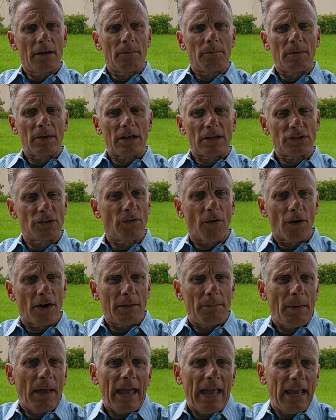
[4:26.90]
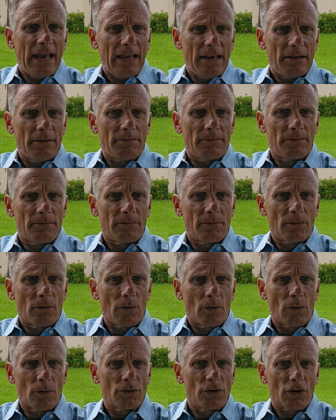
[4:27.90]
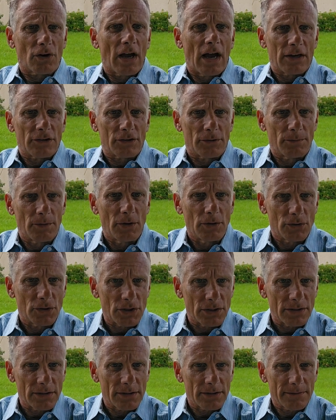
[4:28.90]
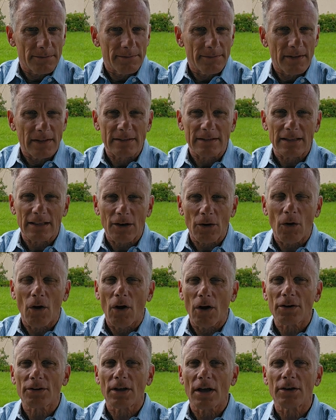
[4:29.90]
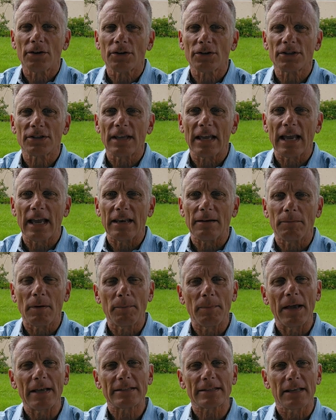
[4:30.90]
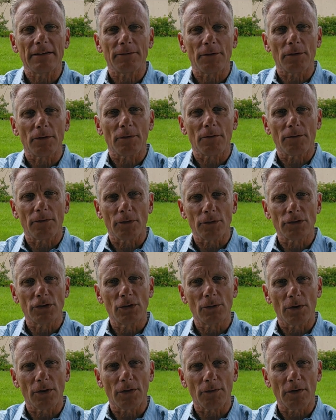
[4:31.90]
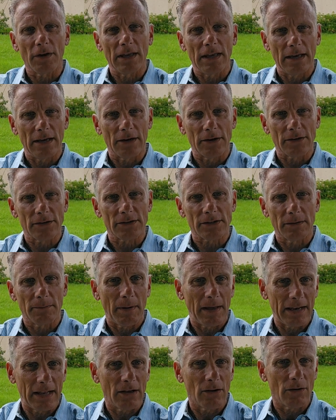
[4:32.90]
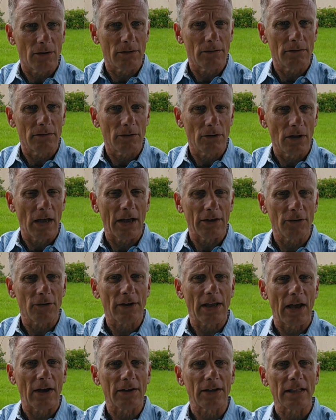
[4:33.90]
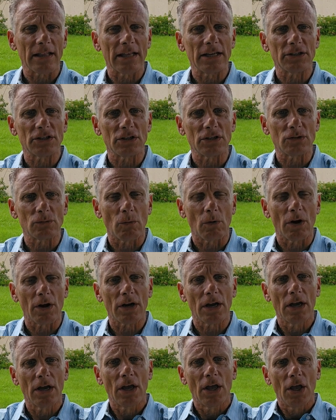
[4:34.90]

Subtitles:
because you've already paid on your contributions. It's a little hard to understand, but basically for 2 or 3 years, depending on how your calculations work,